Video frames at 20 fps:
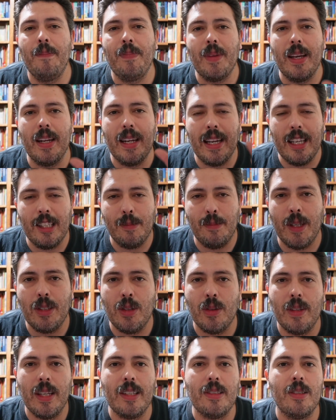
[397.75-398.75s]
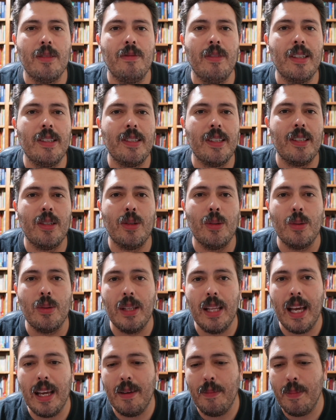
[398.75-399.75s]
And again, special thanks to Vincent, who
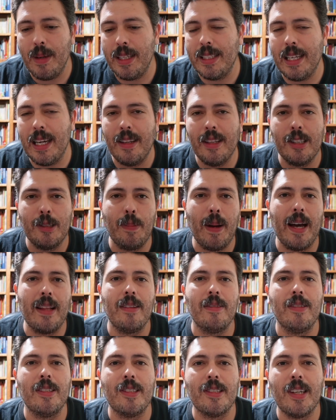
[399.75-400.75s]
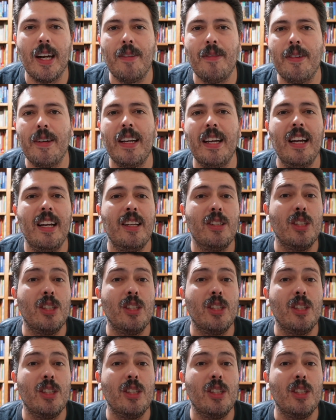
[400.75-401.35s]
led me down this path of discovery